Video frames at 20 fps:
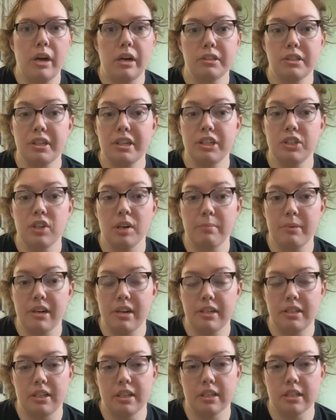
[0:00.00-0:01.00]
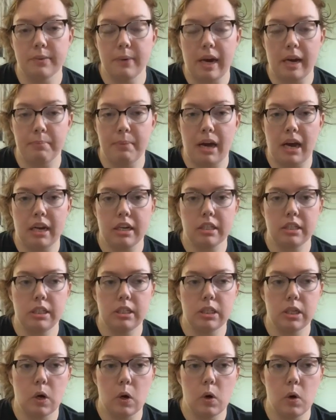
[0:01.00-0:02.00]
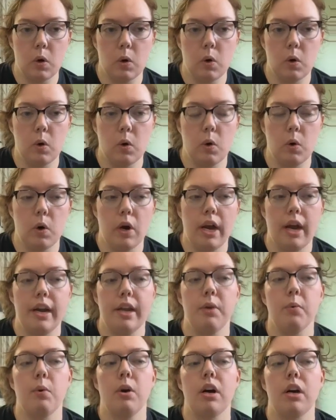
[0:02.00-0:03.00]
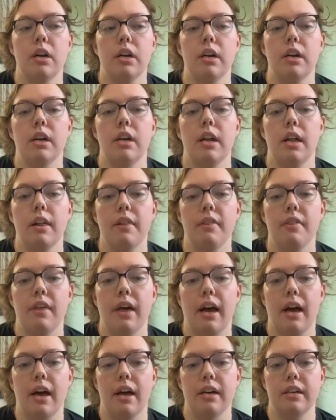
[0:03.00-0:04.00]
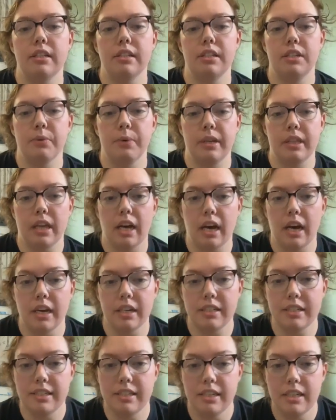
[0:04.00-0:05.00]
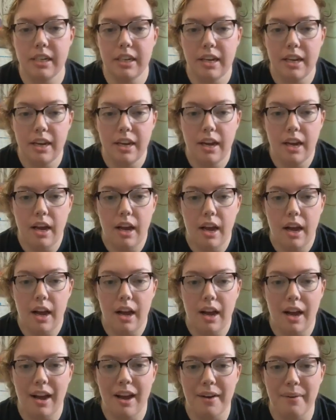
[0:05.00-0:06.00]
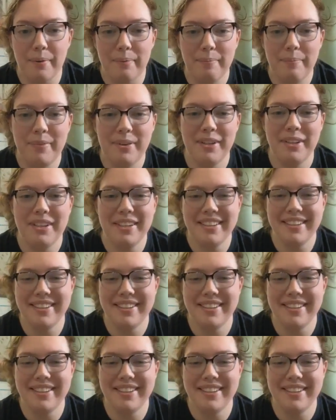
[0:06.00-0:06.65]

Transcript: we also contributed to the swag bags. So anyone that is doing that, um,